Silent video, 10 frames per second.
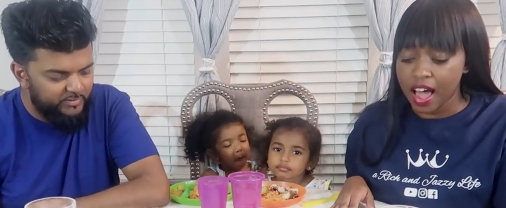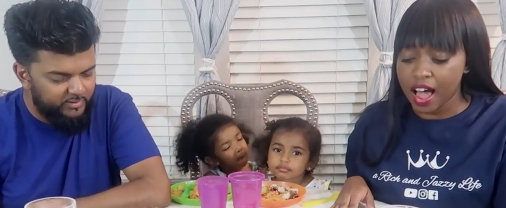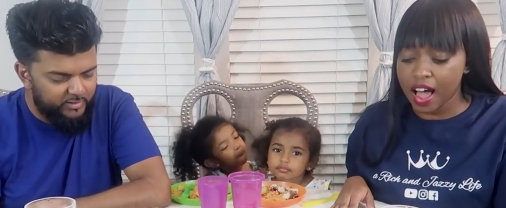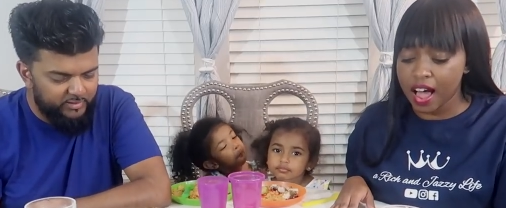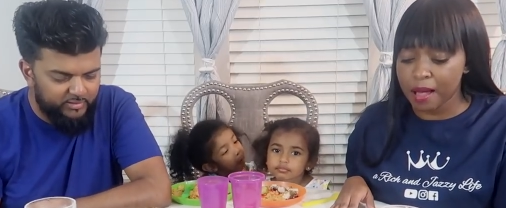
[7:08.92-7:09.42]

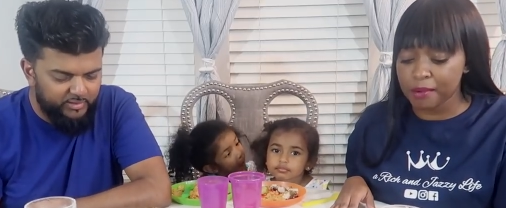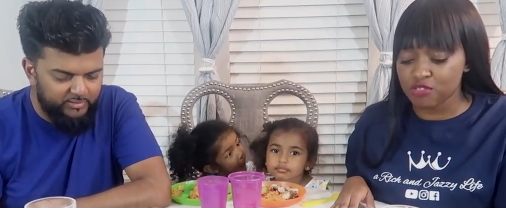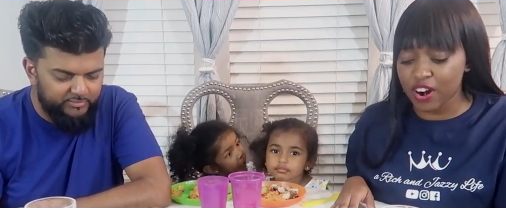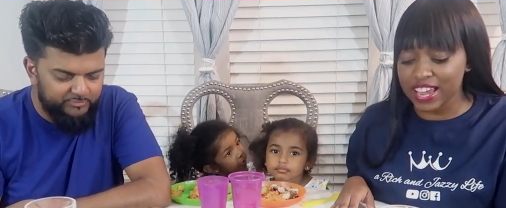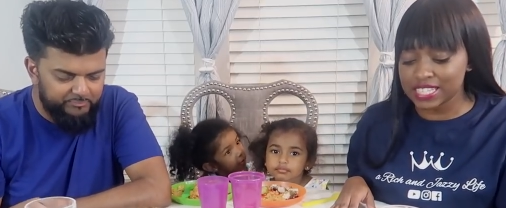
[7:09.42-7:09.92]
Speaker 1: Um, a
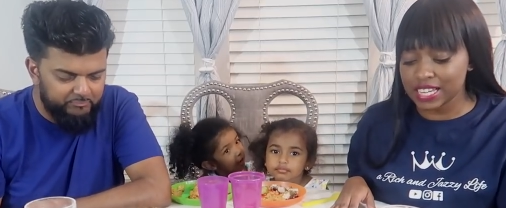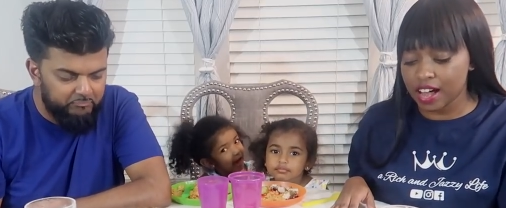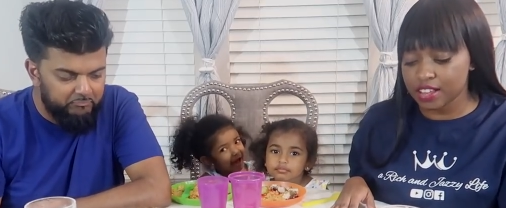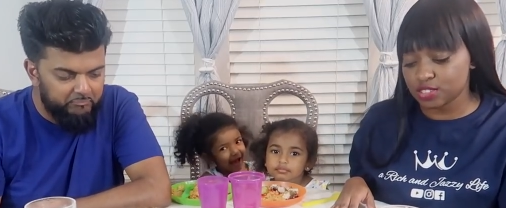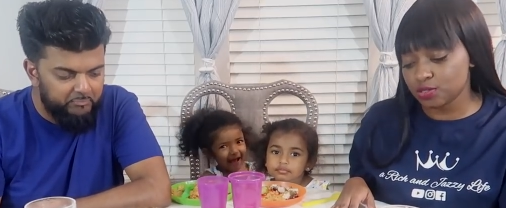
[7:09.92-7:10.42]
rice and
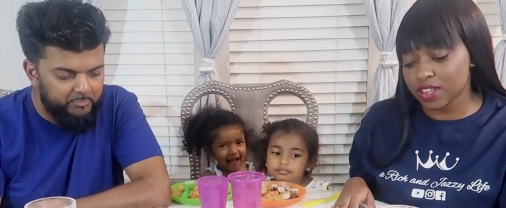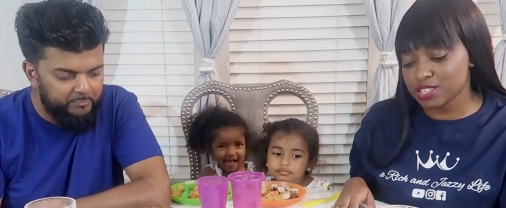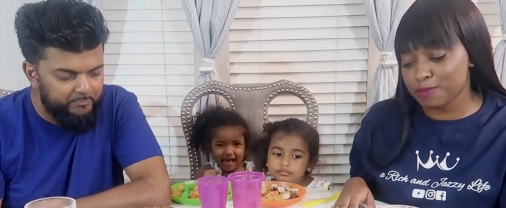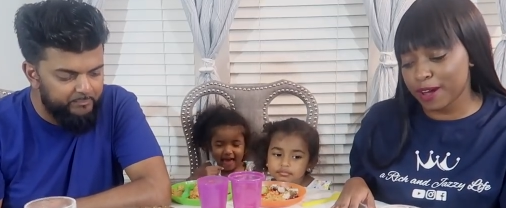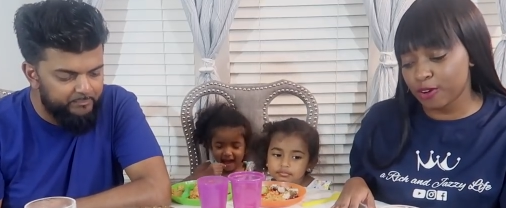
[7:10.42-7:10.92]
gondolas
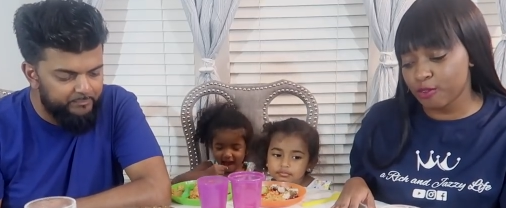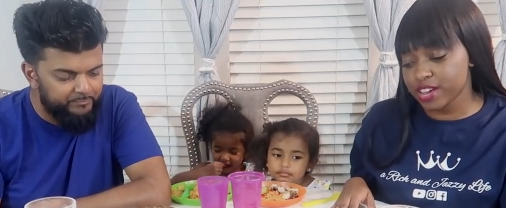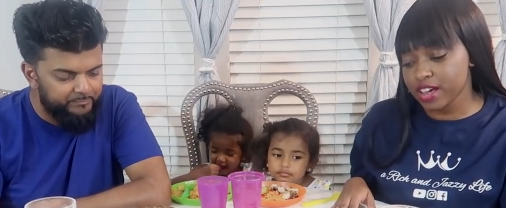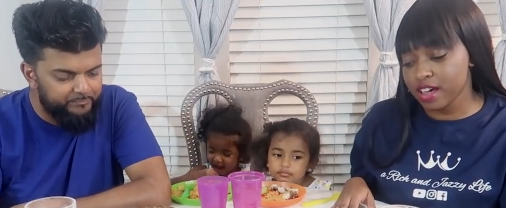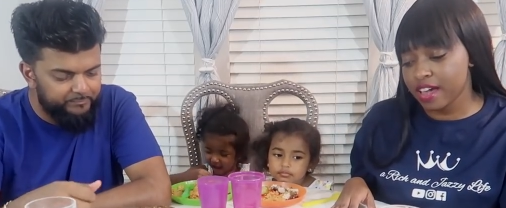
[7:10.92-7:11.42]
by
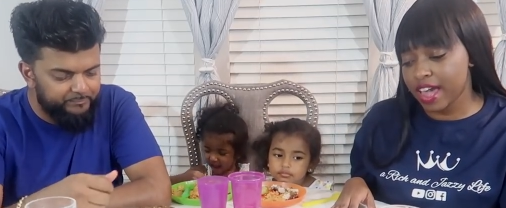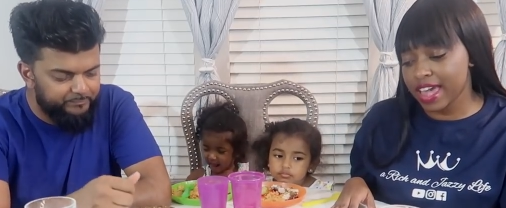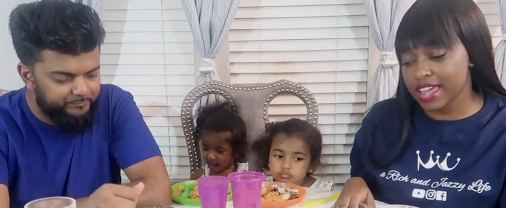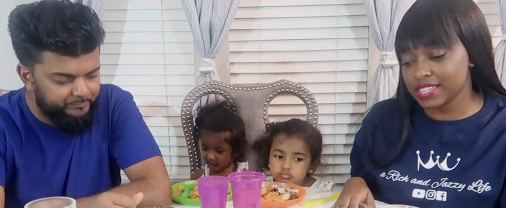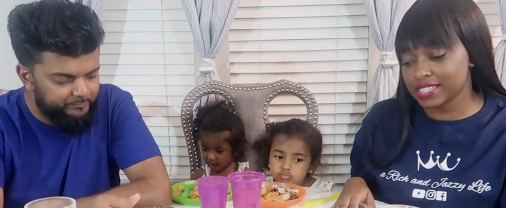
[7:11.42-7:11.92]
Goya, and